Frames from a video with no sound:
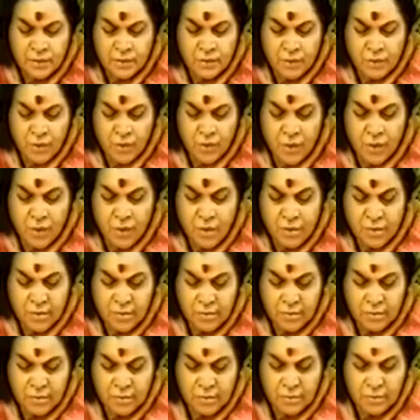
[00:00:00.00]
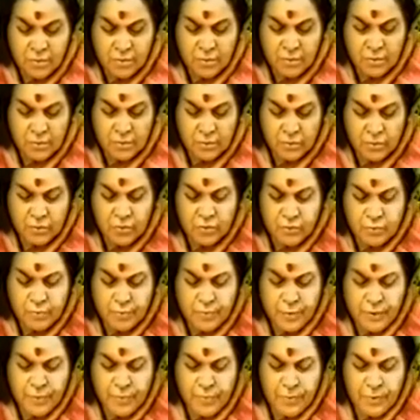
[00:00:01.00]
all those
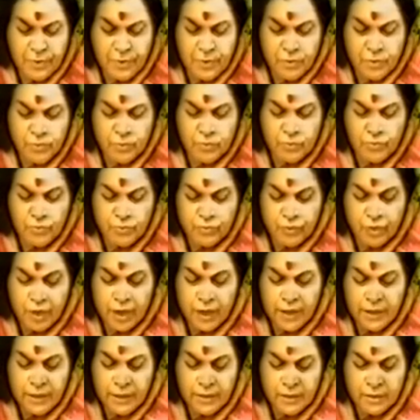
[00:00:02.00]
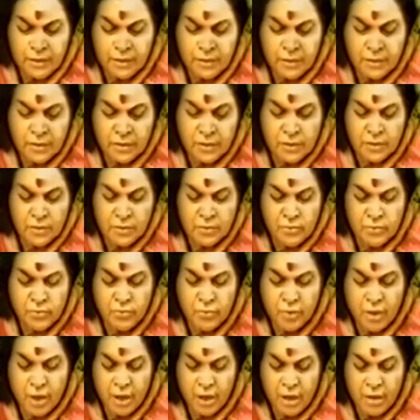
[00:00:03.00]
people who tried
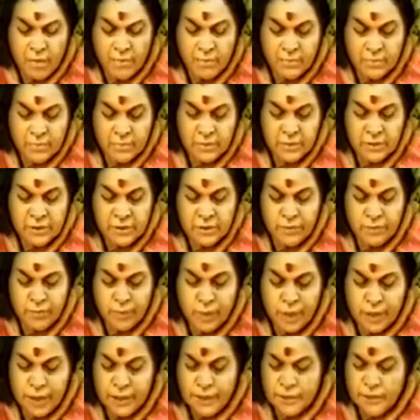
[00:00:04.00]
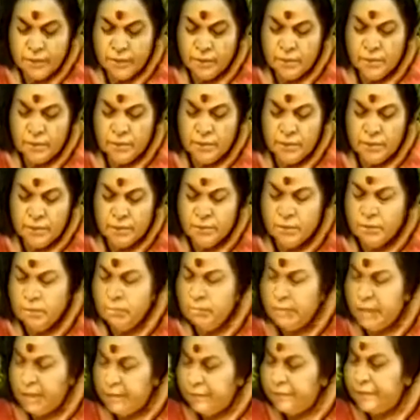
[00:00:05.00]
to harm the divine
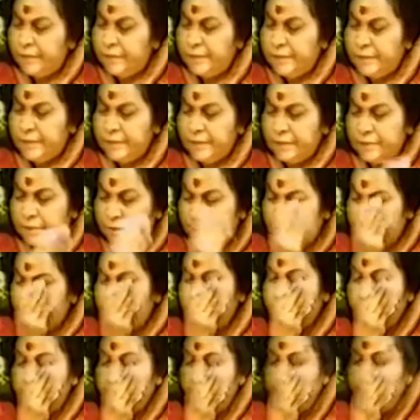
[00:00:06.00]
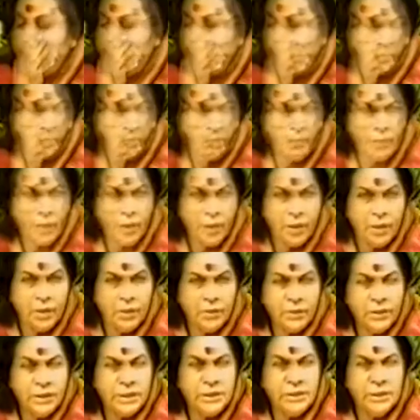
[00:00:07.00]
manifestation.
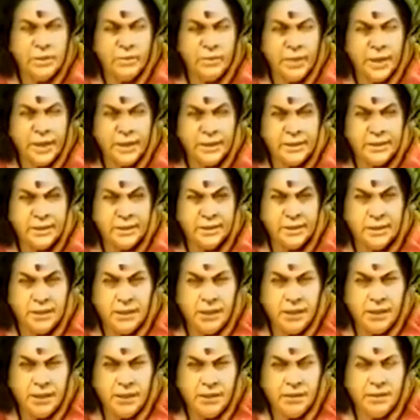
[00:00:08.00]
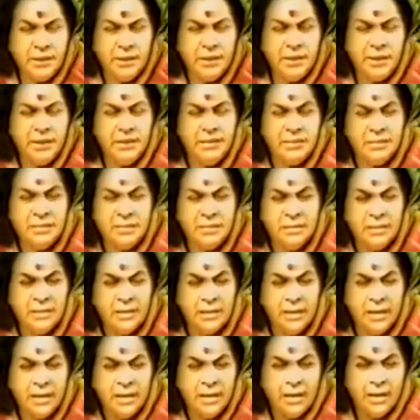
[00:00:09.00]
The Samhara Shakti is
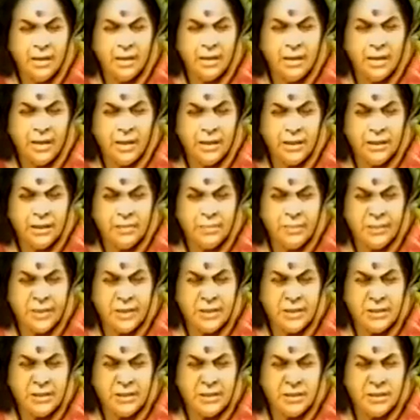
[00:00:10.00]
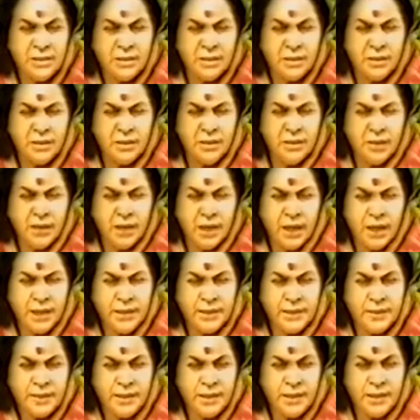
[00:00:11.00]
expressed
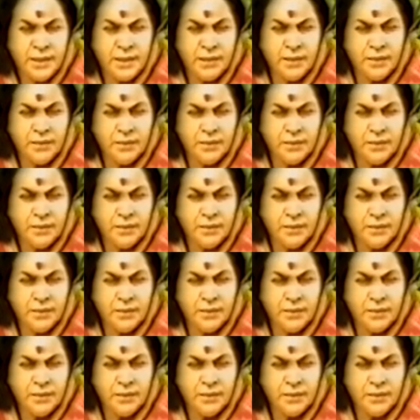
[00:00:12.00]
as the